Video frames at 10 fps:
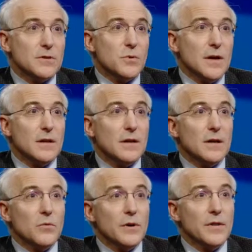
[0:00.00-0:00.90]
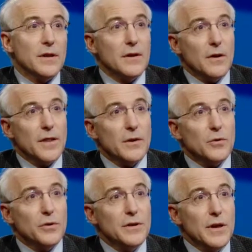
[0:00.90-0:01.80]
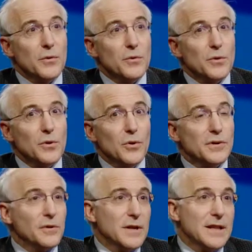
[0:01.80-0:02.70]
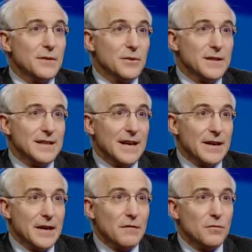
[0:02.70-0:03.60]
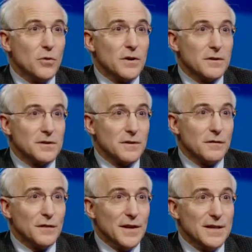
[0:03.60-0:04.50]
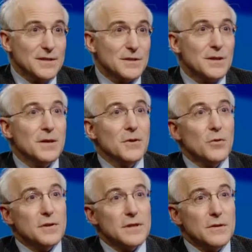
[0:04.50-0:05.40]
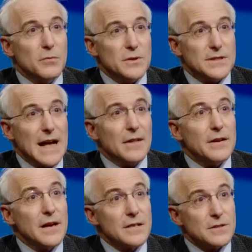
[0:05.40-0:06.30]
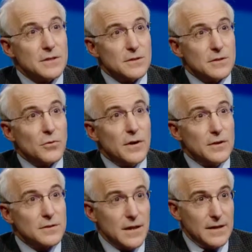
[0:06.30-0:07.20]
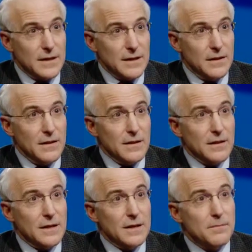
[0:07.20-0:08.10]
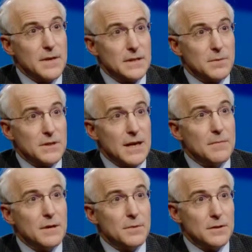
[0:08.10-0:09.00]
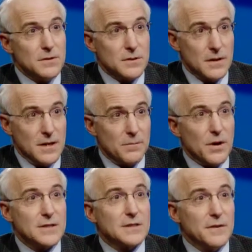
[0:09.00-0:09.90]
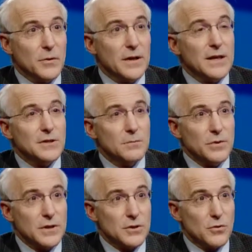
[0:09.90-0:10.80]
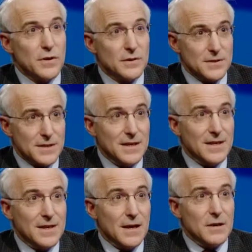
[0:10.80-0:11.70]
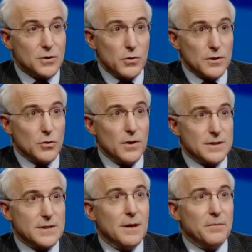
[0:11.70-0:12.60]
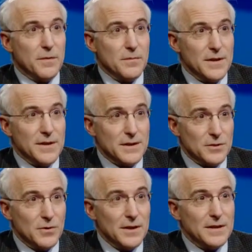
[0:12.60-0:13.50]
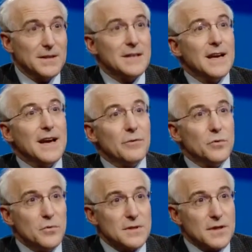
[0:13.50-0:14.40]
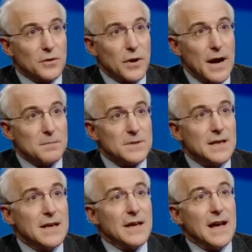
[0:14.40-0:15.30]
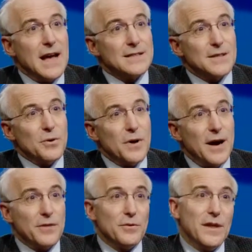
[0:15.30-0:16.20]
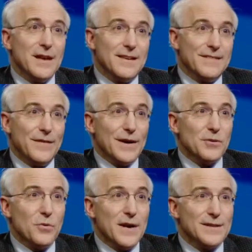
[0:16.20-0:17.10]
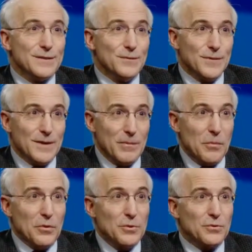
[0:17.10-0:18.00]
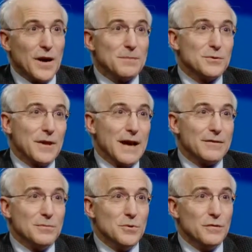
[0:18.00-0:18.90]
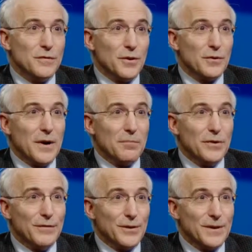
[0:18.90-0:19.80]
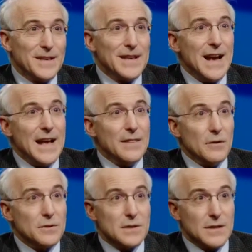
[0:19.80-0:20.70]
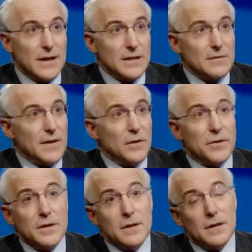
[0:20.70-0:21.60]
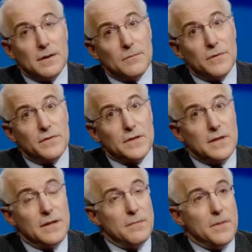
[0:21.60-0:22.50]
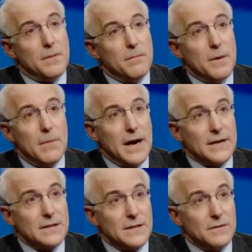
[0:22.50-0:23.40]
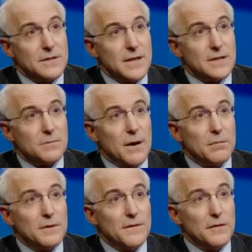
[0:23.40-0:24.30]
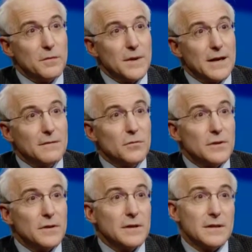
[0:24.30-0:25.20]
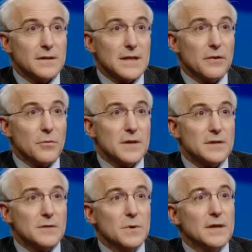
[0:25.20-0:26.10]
as well, uh, where the, they could no longer, they either didn't get enough water because of the floods or the, there was salinized soils like in the uh, Mesopotamia because mm -hmm. the process of irrigation brings soil soils, uh, so salts up from the uh, soil, and it ruins the crops. Right. And so either they find a way to come up with new crops, or they have to move further upriver, and those societies fail. The we've seen the, the, the, Mayan civilization mm-hmm. probably fell from lack of water and in the Southwest as well.